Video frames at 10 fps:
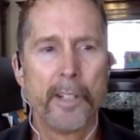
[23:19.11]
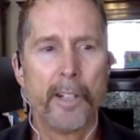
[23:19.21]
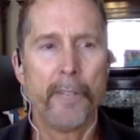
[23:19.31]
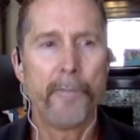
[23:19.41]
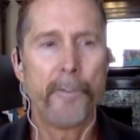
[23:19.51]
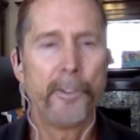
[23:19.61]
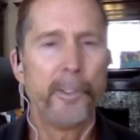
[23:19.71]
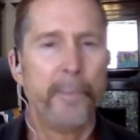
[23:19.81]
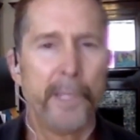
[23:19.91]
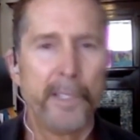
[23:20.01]
a
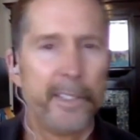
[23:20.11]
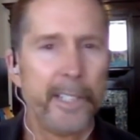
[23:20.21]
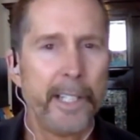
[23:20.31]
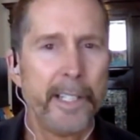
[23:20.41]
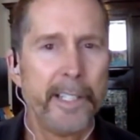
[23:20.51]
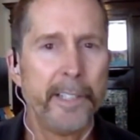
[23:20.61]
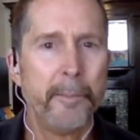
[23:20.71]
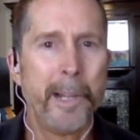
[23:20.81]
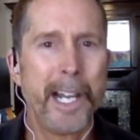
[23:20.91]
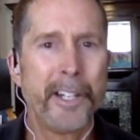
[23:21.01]
vulnerability that
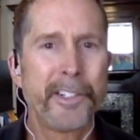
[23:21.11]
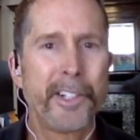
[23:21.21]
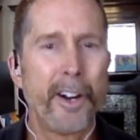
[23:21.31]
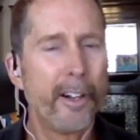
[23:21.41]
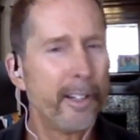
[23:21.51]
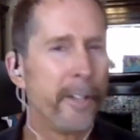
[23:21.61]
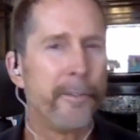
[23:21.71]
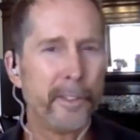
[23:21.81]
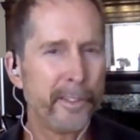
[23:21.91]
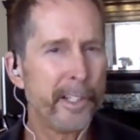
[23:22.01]
didn't match our
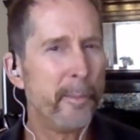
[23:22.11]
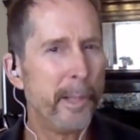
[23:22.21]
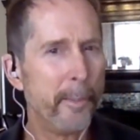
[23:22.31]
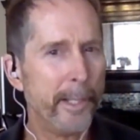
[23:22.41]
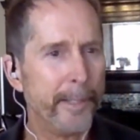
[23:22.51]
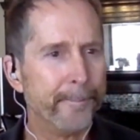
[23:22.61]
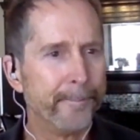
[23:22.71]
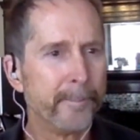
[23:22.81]
level of commitment.